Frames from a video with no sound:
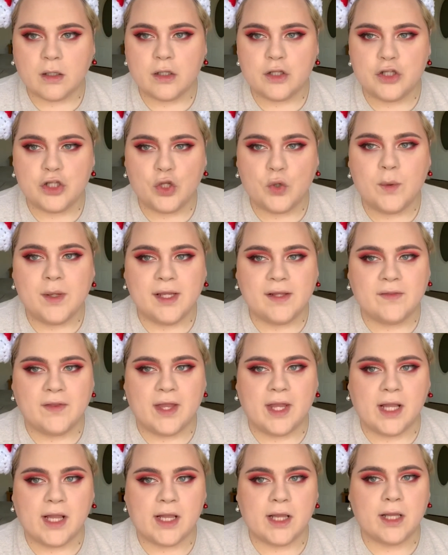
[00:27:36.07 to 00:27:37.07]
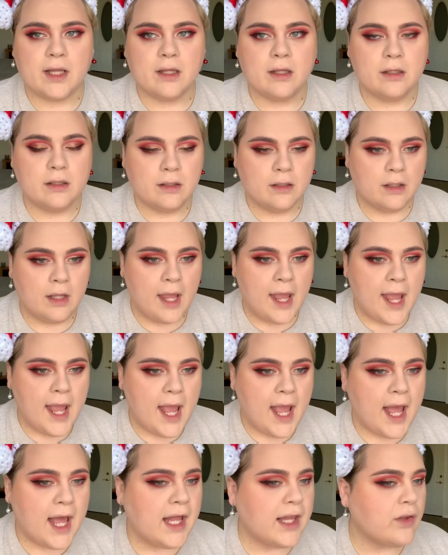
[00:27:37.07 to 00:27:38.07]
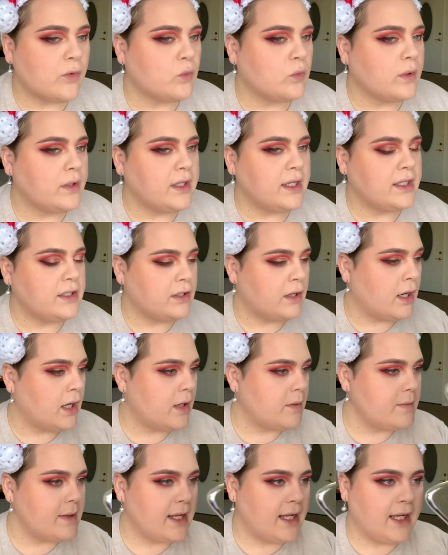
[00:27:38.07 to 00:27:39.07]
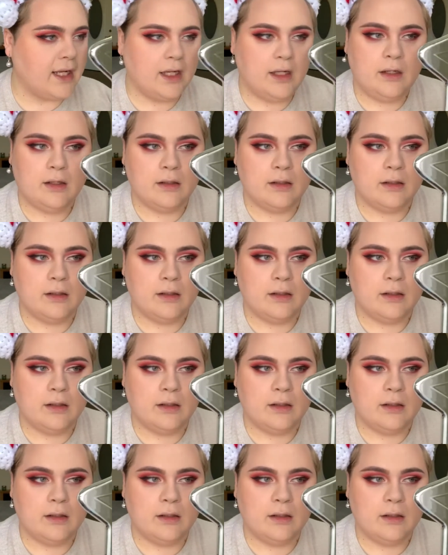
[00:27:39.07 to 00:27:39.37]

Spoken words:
doing this has really taught me